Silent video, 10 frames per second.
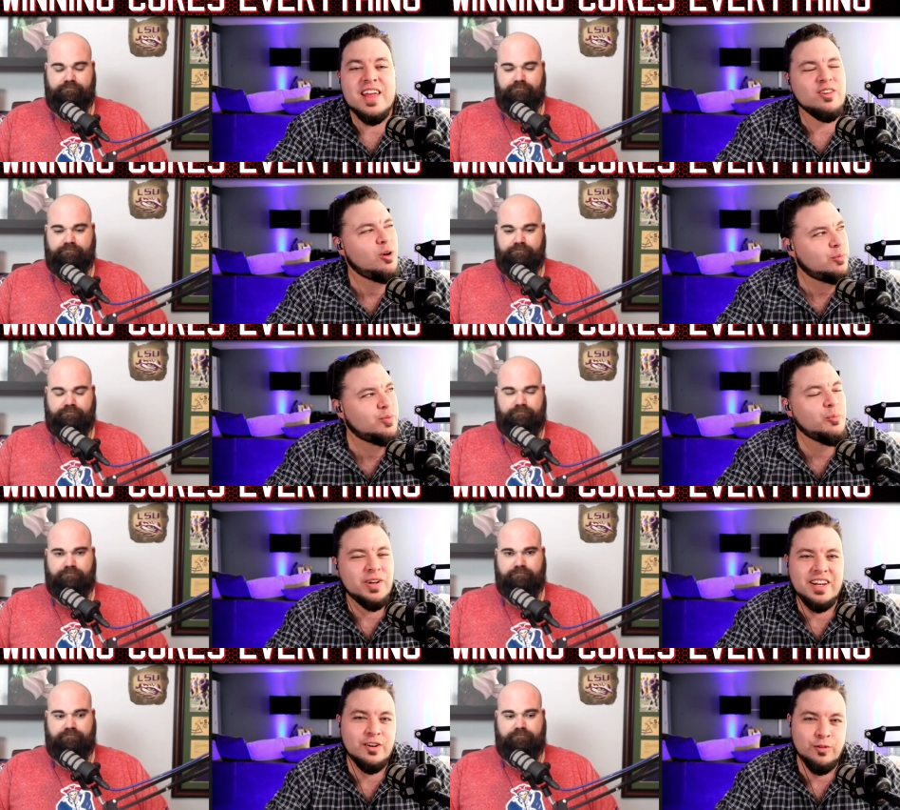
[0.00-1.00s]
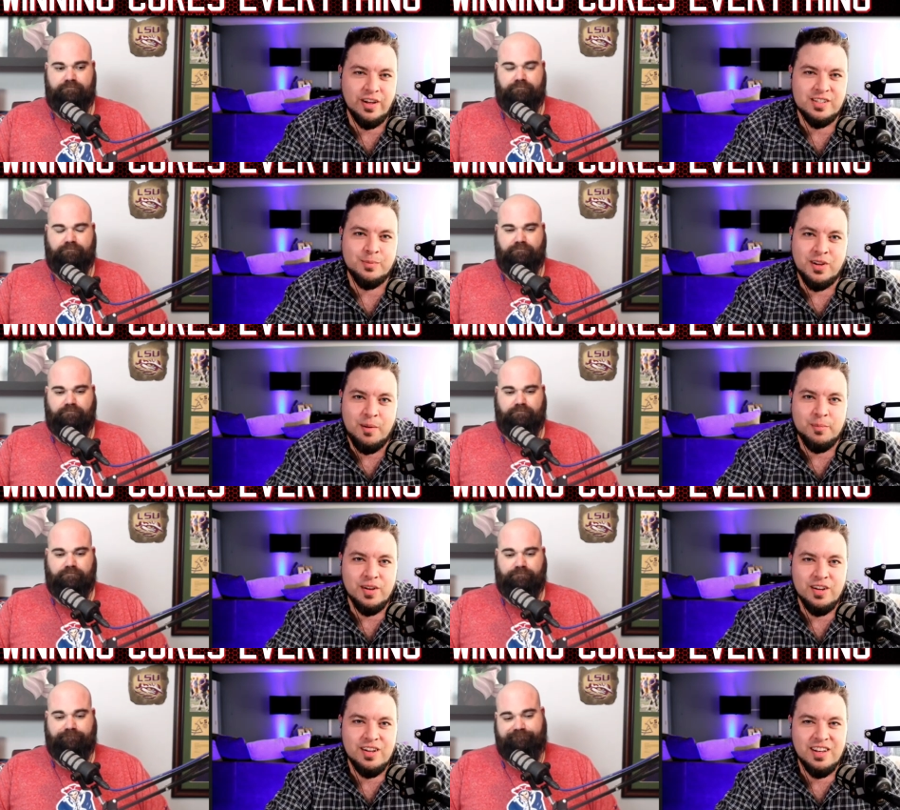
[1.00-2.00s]
Speaker 1: know, we need to do that sometime.
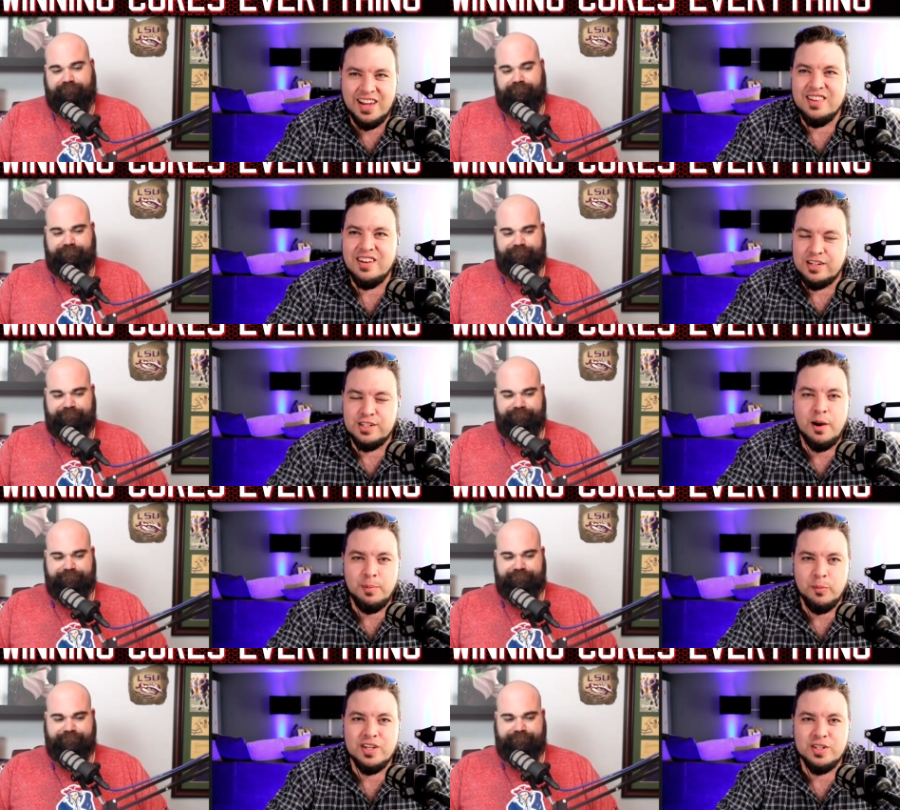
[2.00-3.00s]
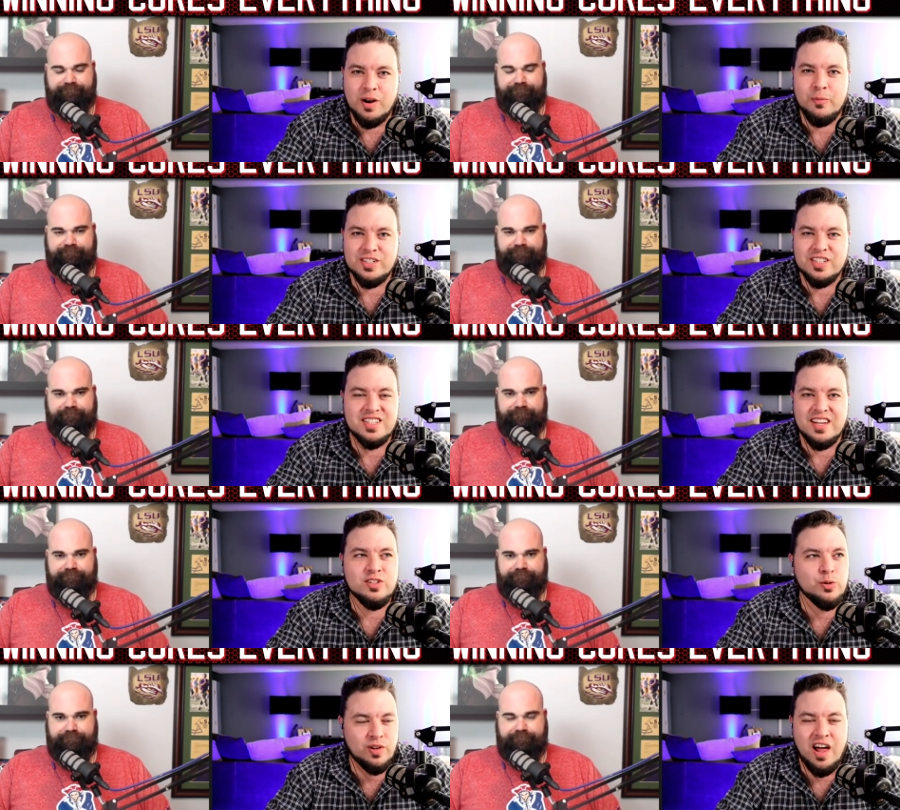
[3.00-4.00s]
Like in the next couple of weeks, why don't we just sit and
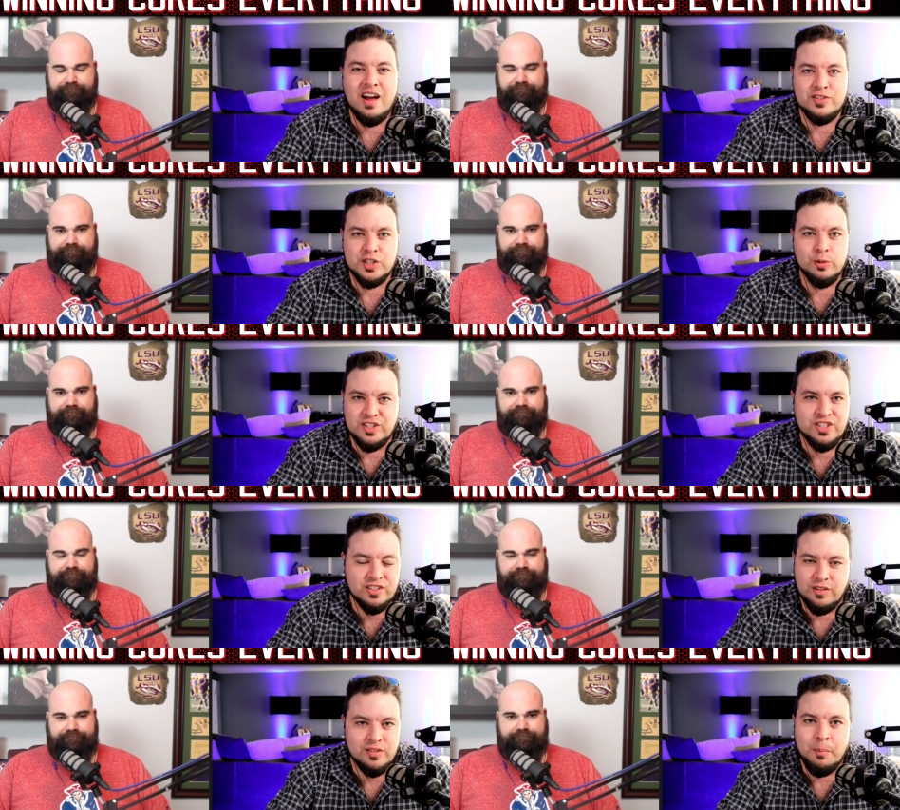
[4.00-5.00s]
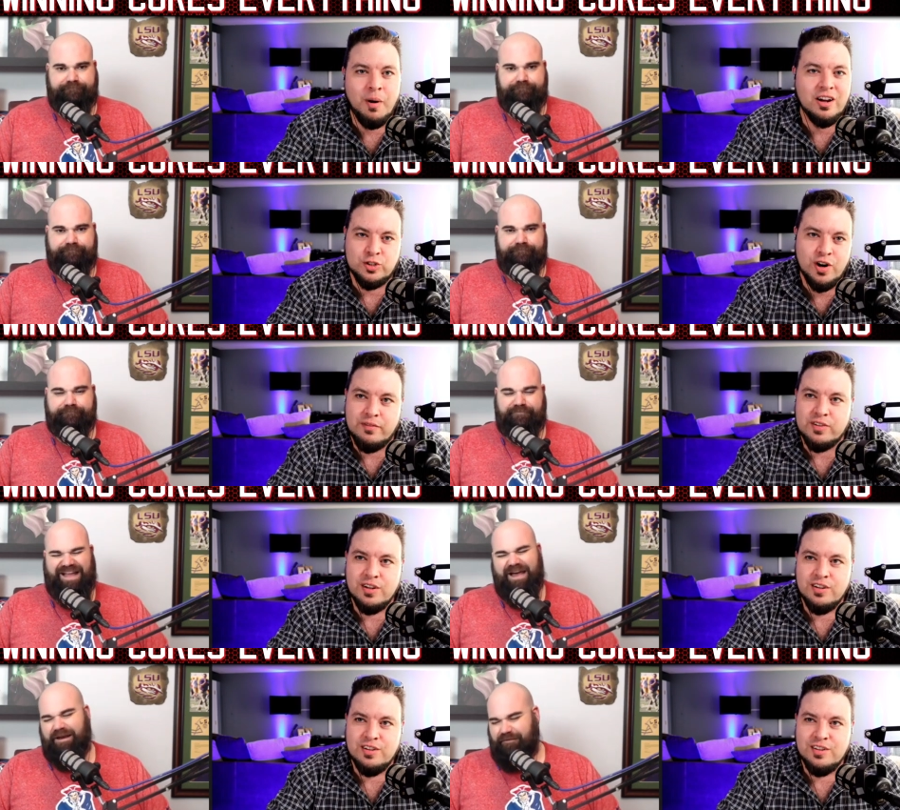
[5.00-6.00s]
do a live show that's just a, a mock draft?
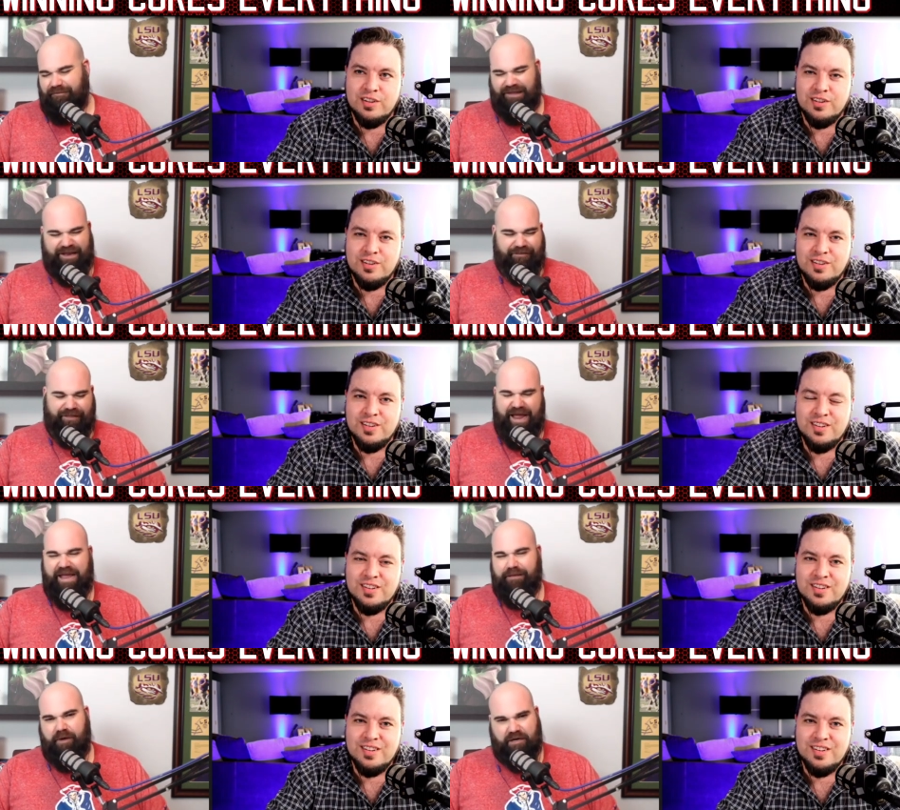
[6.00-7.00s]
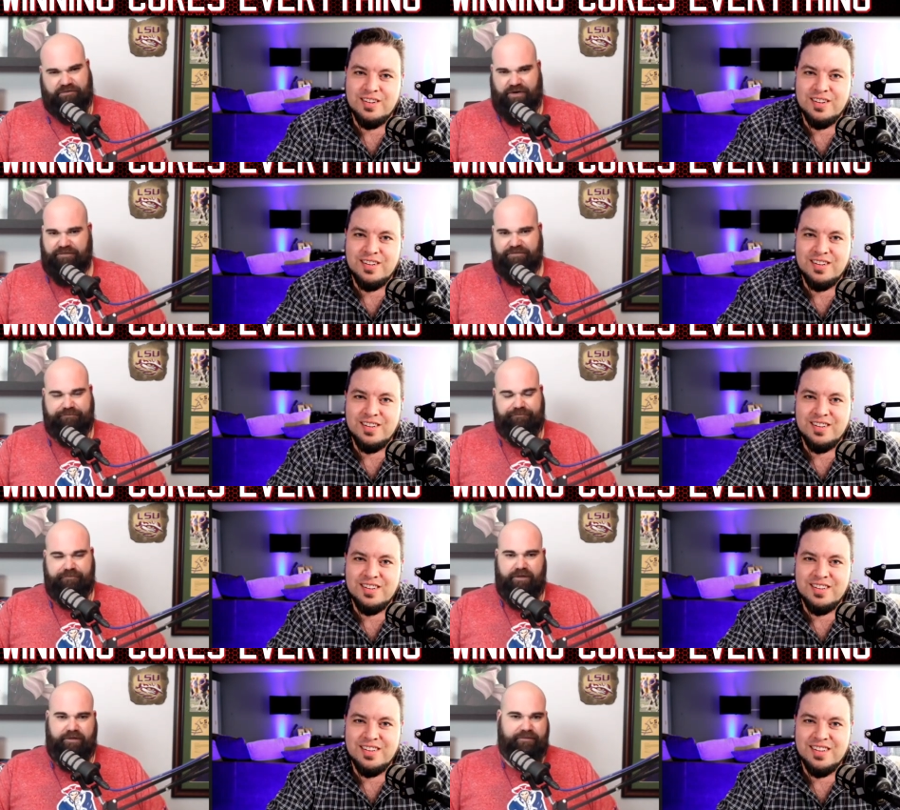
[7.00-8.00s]
Speaker 2: I don't, I
Speaker 1: don't, I hate mock drafts.
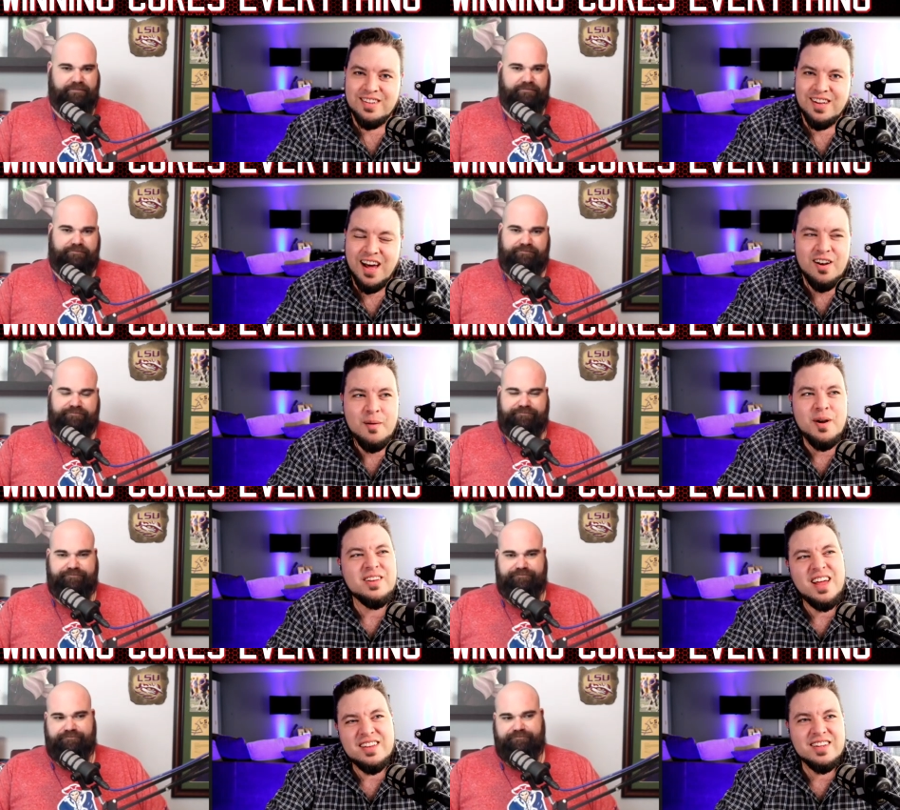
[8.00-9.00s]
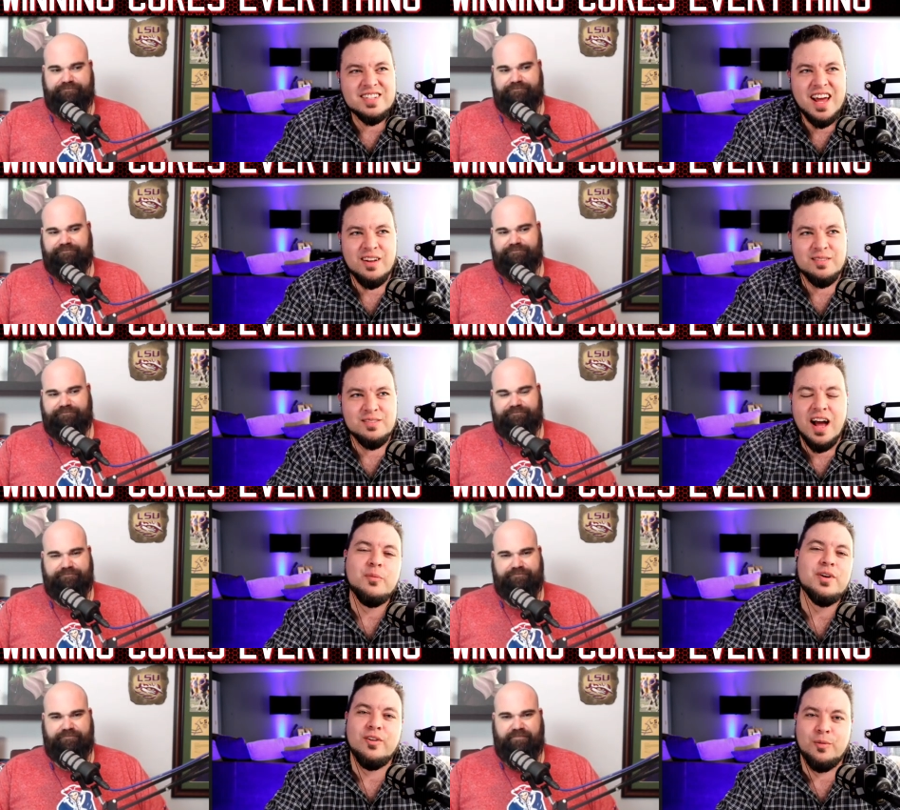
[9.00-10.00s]
I don't know, but it, it's kind of, uh, we
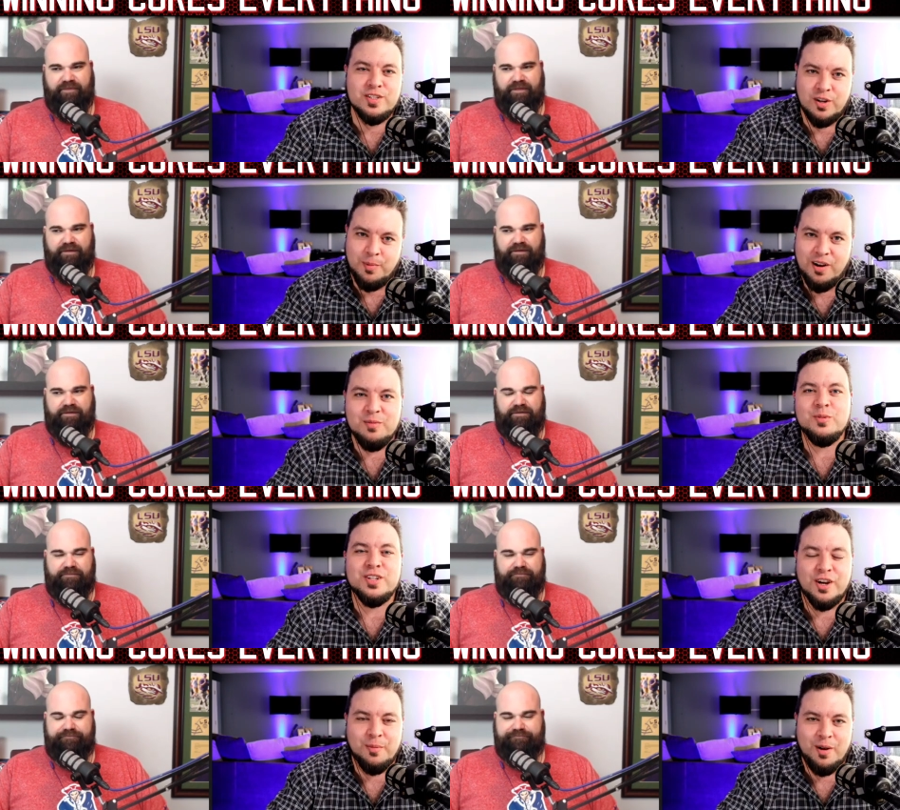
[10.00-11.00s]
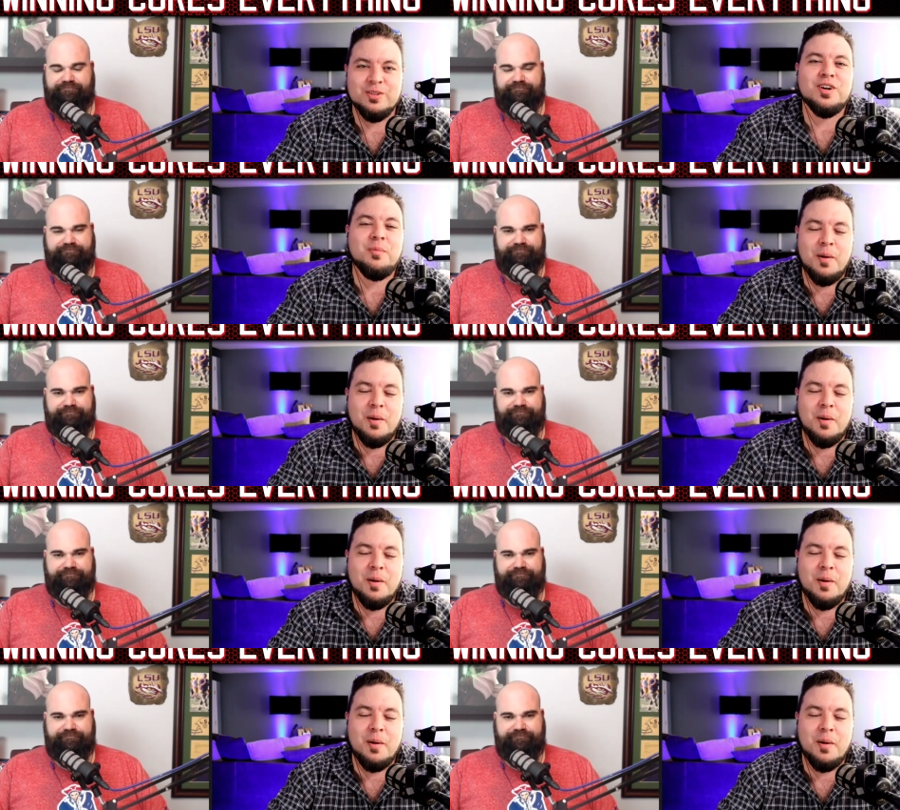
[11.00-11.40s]
you know, we'll talk about it. We'll talk about it. We'll talk about